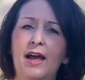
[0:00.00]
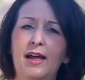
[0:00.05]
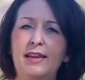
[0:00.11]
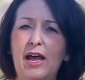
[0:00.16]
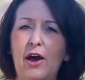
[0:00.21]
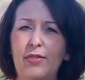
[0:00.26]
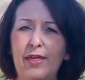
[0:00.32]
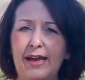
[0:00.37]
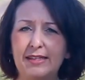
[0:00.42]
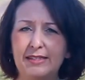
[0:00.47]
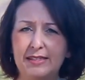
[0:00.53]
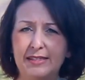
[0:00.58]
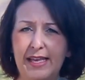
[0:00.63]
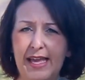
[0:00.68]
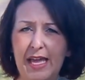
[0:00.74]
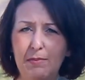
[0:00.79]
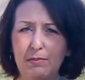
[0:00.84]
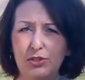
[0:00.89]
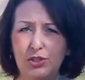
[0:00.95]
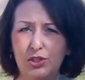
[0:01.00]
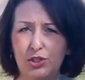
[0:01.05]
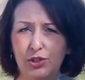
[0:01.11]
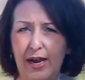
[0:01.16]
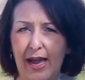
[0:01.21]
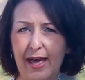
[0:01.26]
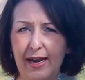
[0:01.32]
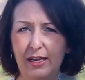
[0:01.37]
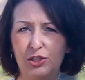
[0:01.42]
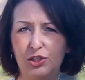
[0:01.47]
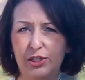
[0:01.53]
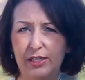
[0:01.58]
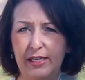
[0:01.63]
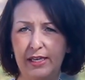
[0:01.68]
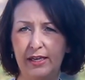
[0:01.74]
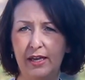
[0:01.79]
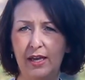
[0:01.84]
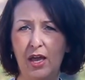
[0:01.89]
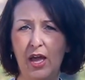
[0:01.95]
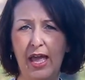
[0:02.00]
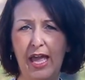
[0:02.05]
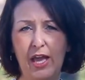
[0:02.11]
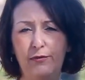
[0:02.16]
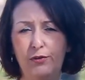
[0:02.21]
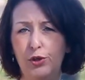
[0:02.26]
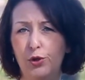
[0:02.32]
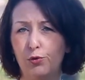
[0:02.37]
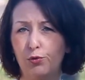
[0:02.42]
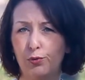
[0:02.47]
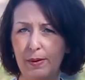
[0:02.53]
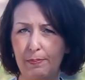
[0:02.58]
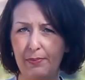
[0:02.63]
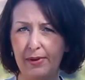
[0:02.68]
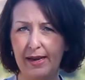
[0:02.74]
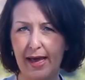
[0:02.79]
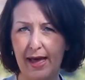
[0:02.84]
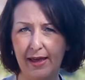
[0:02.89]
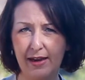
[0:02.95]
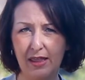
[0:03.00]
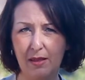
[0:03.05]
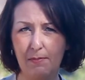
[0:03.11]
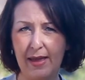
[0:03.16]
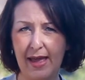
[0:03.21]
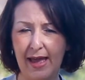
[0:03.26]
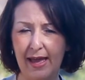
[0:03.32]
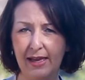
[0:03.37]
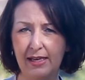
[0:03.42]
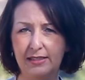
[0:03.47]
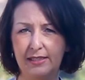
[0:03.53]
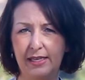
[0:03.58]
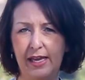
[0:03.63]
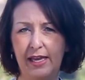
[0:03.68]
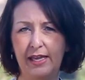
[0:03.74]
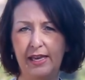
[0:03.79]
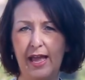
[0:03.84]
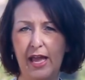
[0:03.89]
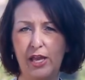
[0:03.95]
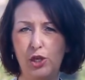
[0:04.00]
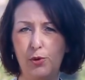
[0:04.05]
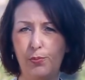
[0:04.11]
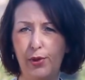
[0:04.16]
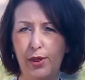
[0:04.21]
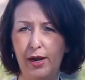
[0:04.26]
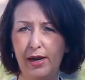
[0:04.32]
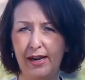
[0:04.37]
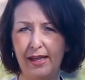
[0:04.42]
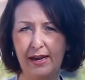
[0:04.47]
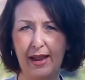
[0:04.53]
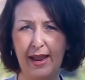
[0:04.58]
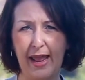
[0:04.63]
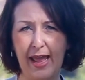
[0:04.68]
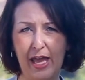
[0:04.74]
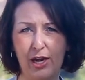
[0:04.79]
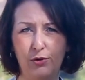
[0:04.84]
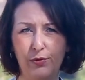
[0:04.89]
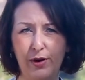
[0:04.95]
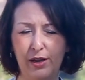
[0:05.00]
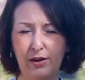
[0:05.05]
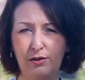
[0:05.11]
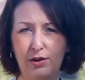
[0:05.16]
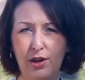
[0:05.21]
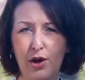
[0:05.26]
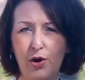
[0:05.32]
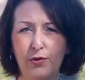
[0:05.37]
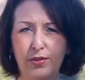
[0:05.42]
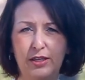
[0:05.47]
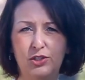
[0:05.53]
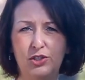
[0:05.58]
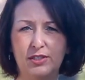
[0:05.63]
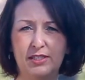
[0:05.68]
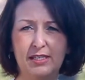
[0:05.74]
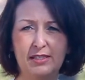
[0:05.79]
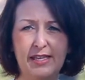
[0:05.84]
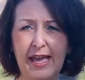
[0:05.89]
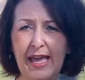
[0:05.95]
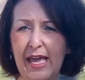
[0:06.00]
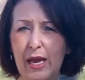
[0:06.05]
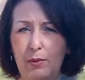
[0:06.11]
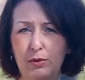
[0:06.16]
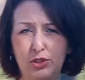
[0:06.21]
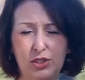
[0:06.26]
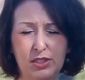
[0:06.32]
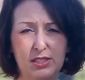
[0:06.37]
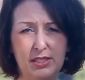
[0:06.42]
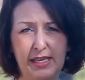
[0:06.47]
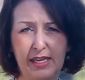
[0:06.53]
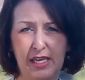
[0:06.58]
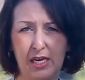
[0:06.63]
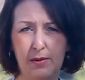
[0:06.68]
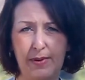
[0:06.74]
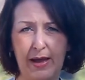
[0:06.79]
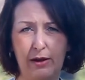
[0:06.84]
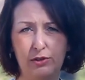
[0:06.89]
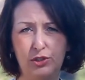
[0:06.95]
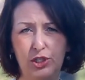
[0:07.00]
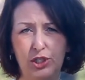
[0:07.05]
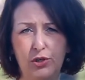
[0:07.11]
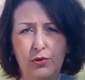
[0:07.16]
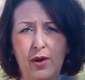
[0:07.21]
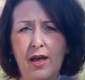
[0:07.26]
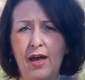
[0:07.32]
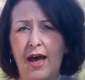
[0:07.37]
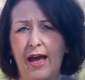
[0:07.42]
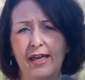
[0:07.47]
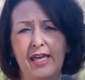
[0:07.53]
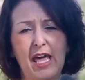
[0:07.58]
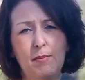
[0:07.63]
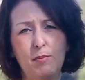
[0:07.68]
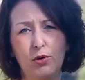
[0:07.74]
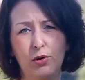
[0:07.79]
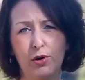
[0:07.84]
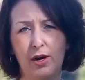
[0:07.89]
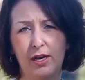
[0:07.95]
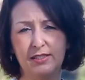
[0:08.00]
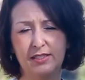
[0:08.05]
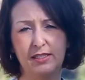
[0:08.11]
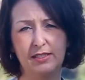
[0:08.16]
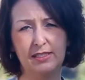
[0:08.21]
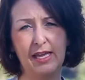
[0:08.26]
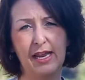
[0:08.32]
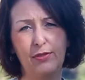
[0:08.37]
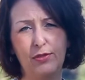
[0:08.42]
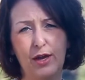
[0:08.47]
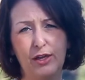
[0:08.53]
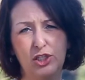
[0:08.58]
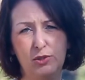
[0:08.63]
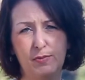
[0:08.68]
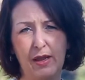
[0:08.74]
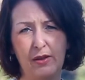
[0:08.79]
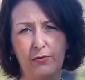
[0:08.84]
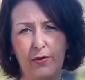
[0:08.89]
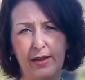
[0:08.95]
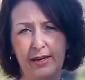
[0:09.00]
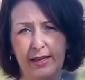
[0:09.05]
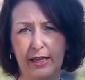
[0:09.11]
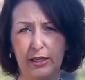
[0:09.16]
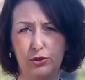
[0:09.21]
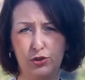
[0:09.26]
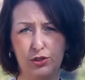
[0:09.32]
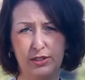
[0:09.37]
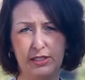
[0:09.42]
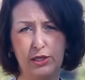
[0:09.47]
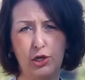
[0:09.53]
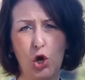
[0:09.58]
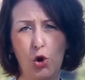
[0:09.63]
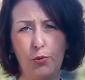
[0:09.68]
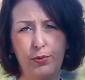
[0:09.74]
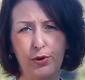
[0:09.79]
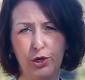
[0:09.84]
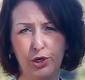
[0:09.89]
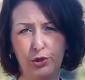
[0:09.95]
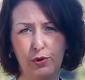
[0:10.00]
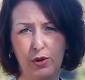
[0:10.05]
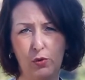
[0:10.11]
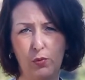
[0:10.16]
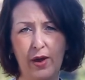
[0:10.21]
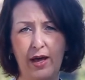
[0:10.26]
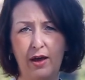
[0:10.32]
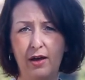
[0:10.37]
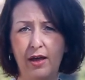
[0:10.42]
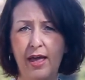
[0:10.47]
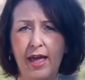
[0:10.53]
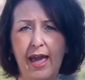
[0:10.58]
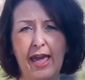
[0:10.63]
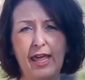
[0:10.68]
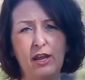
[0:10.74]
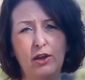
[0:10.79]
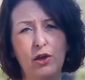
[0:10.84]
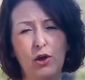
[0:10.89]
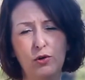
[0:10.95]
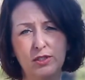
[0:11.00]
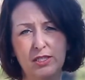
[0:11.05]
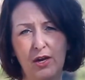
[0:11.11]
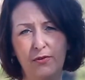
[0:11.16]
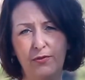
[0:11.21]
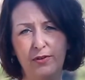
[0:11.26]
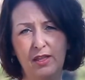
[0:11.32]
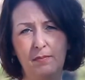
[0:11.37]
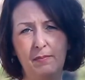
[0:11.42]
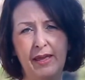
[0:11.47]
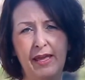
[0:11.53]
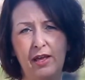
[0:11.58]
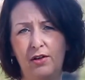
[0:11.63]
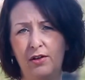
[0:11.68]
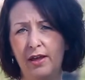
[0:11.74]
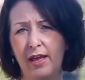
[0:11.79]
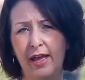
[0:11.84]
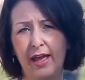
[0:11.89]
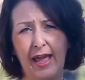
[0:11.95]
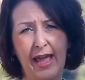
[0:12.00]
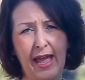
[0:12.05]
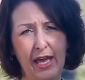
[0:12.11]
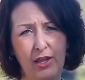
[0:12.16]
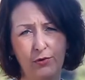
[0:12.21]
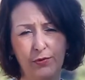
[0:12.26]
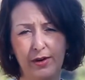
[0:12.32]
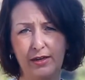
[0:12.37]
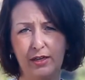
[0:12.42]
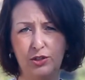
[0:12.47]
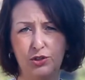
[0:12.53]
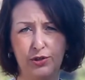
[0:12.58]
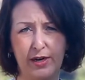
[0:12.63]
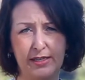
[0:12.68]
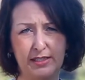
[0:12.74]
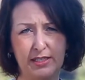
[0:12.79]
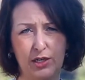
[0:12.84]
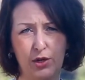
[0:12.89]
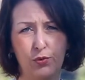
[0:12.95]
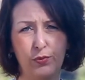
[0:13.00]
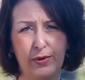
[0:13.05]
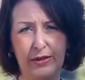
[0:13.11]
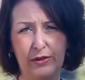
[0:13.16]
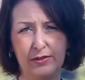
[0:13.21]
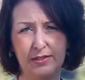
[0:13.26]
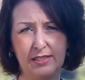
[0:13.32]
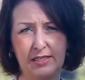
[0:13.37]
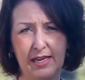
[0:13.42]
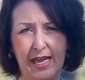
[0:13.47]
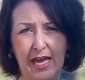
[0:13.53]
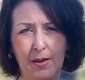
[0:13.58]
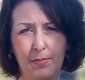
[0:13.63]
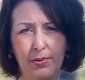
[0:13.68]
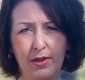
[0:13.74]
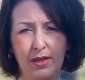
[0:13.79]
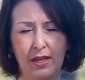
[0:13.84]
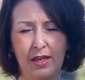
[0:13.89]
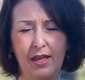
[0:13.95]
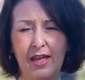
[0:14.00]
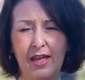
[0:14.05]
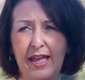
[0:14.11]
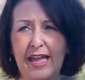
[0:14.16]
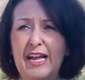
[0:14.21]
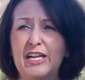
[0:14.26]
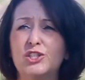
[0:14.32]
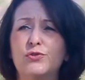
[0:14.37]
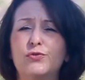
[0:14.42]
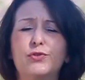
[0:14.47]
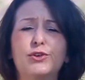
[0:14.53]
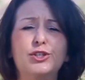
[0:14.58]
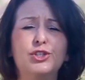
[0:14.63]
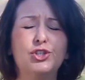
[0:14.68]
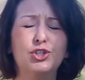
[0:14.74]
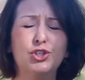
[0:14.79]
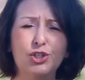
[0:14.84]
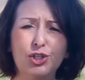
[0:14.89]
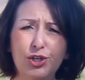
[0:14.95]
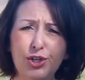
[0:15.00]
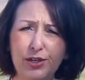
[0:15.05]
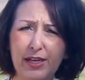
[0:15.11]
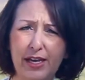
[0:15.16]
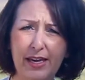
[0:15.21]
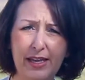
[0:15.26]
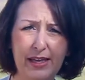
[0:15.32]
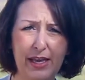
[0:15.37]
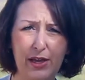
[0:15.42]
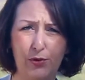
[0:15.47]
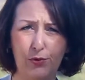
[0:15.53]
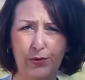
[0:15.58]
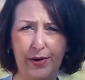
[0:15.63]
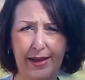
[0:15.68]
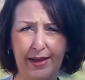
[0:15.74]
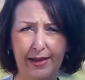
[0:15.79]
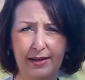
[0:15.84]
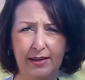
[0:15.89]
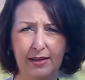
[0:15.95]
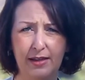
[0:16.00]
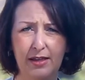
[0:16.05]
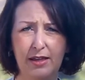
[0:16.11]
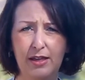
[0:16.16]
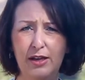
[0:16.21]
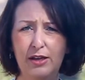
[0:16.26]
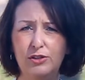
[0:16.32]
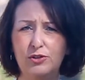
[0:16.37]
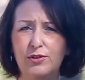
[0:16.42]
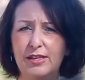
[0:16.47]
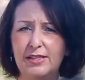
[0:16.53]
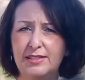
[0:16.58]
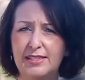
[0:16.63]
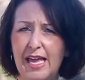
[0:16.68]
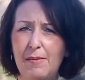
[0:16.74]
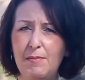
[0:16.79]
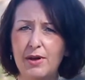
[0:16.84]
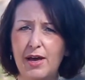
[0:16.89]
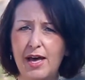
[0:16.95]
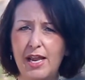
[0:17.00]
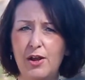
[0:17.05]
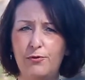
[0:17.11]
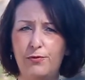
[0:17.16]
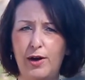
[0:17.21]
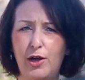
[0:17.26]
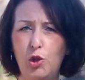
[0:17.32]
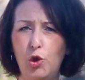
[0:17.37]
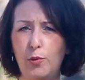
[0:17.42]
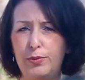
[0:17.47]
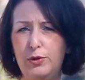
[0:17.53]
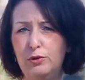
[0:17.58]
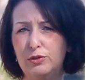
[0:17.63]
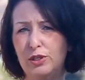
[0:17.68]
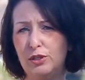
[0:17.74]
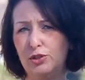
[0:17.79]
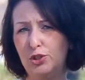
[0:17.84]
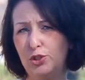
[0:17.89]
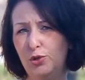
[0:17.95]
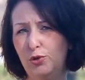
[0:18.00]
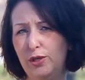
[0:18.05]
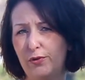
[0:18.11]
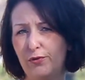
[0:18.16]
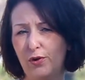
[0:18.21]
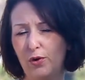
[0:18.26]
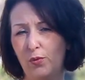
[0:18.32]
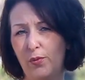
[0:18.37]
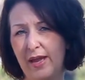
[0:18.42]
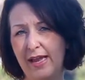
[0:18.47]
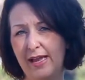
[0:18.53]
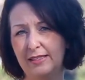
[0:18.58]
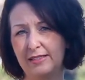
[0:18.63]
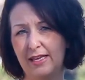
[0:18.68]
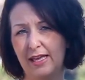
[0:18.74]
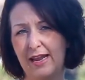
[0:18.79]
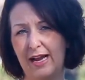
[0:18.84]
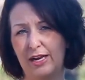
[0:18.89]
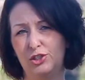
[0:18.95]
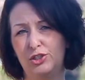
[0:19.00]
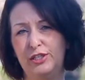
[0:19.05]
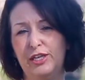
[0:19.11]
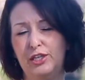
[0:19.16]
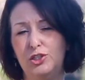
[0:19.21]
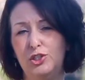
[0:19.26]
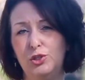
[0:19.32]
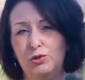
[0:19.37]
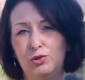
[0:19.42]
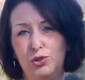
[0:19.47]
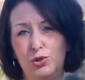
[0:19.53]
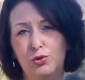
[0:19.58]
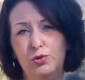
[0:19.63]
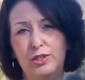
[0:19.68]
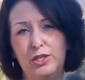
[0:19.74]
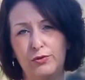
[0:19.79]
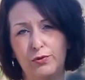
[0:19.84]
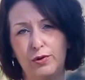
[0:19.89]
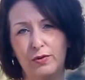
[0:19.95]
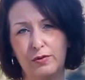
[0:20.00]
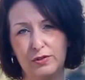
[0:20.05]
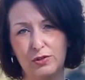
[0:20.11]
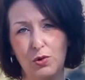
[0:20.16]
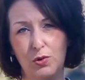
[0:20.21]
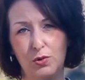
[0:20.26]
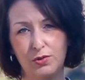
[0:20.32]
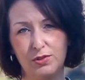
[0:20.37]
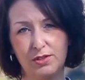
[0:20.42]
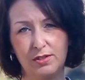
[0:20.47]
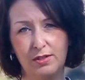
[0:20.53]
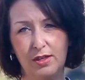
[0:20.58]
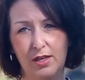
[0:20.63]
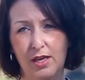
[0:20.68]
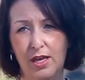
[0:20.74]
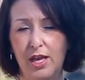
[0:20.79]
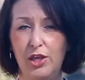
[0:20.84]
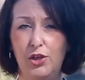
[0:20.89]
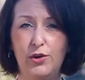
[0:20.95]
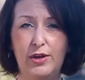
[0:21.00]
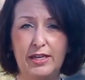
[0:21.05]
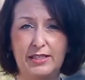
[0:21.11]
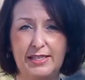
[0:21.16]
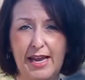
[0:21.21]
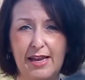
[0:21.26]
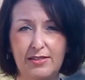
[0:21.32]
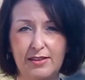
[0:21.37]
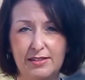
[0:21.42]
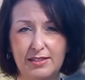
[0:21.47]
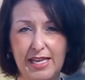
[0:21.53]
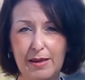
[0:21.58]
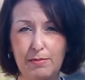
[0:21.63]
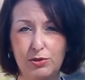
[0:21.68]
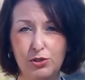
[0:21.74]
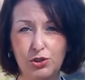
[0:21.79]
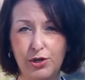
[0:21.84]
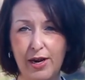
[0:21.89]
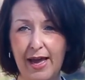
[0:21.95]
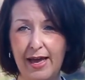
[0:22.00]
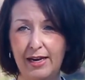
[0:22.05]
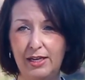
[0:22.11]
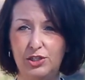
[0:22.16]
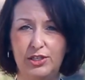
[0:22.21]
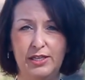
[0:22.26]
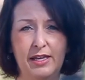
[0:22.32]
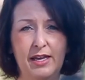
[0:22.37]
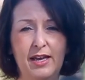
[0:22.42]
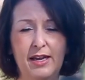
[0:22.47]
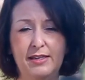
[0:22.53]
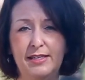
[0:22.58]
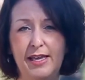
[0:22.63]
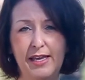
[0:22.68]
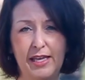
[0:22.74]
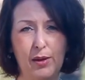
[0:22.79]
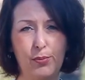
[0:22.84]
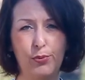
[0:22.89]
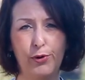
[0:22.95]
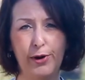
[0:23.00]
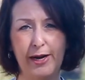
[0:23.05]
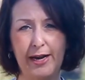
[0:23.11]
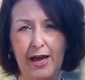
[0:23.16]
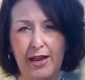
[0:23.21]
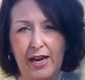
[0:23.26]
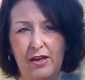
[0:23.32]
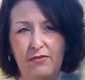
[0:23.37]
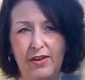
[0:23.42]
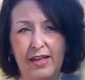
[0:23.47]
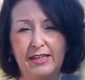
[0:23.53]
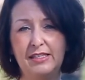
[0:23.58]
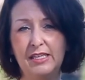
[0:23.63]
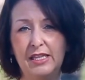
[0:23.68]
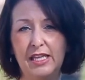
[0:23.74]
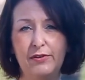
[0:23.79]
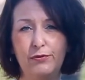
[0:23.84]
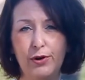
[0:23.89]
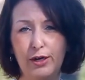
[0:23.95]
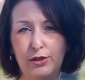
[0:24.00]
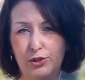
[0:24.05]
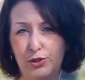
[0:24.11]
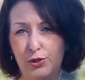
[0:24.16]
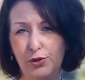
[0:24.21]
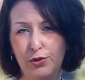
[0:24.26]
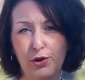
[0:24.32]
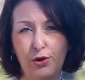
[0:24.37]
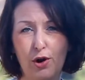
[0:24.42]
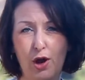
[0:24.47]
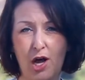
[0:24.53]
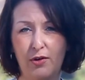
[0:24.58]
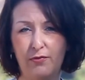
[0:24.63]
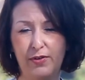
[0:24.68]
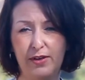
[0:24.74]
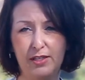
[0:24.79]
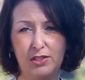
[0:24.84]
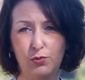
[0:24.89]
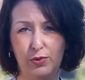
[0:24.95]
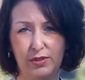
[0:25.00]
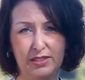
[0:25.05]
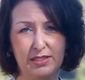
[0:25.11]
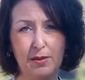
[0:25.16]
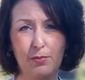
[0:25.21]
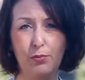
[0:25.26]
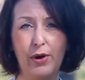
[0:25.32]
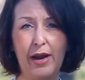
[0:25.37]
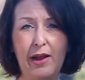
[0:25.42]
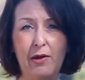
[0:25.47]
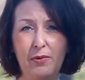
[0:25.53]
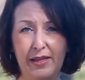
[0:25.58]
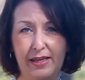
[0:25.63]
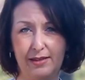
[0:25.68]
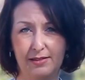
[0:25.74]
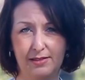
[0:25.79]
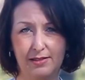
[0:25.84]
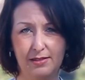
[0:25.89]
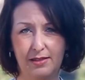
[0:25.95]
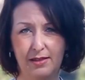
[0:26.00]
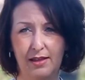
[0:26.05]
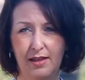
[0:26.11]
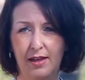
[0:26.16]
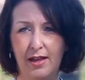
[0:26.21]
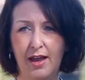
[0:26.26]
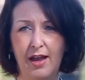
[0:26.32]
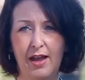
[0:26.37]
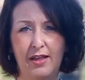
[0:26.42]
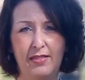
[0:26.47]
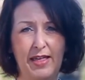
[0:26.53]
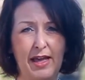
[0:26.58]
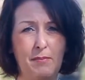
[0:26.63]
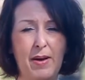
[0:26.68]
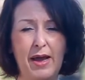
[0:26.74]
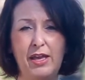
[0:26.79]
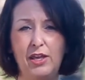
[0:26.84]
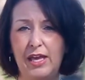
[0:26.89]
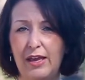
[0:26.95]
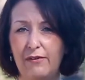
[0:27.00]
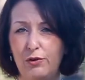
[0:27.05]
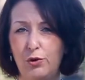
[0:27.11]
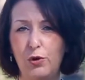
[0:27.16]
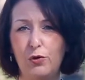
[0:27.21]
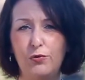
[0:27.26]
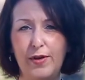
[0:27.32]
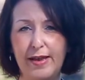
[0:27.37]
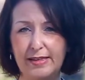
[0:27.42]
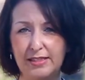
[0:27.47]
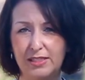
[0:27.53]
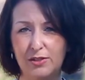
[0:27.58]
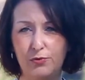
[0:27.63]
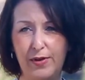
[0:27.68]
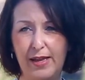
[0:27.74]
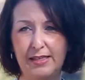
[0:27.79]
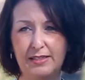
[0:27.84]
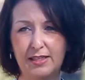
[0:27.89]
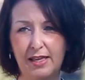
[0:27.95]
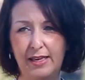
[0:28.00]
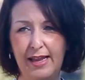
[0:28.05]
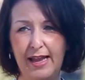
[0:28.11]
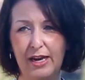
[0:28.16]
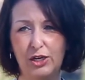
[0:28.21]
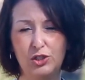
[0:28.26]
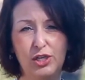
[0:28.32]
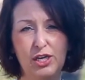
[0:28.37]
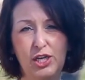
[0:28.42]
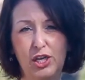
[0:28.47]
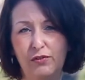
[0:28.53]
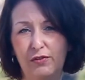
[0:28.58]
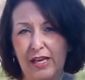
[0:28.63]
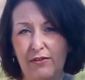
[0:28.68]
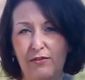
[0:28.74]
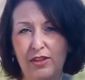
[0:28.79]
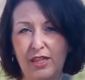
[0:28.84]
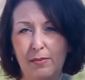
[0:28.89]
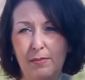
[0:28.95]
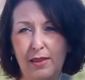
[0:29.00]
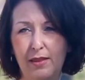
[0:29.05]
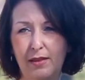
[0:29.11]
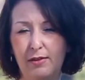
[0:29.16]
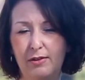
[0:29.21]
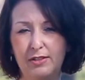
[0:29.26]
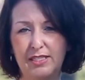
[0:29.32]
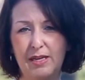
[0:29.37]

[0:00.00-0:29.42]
Now, that same strategy, if you rip it out of the magazine and you put it in a handwritten note that just says, hey, I was just thinking about you. I came across this and I thought you might find it interesting. Hope you're doing well. And it goes off in the mail, handwritten address and a real stamp. It's for sure going to get read. So the same kind of follow-up used in 2 different ways can actually get you 2 different results. You could take the same strategy, take a printout of it, deliver it to their office with some brownies. That might give you a face-to-face connection and you've given them a little